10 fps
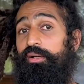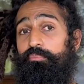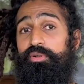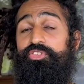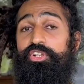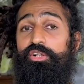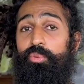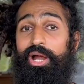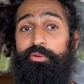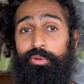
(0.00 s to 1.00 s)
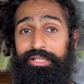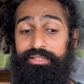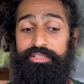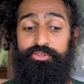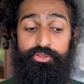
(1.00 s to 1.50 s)
but still quite
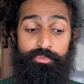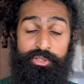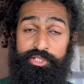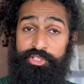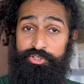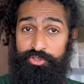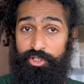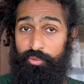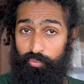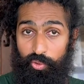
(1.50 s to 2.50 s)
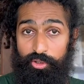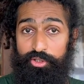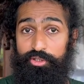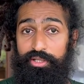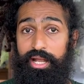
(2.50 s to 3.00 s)
wealthy. So the British
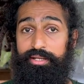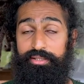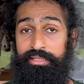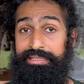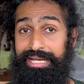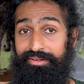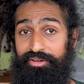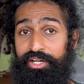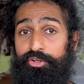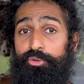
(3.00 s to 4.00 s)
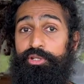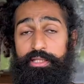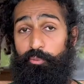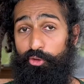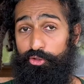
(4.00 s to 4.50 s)
wanted that in their trade route.
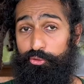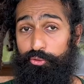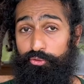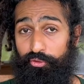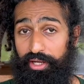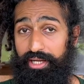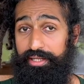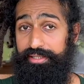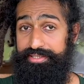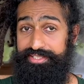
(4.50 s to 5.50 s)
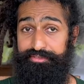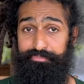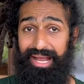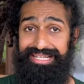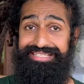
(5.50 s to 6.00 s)
They wanted to trade in
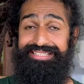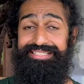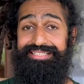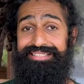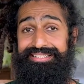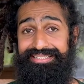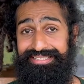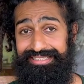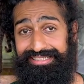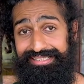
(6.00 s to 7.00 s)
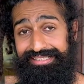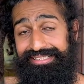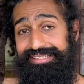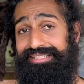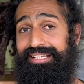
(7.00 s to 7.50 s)
spices,
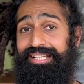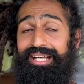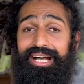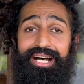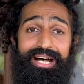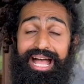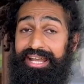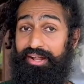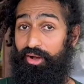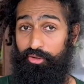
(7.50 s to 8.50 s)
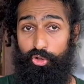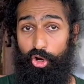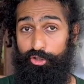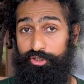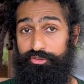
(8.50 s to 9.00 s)
silks, and
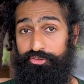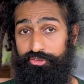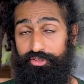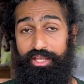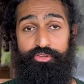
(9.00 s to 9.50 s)
cottons, and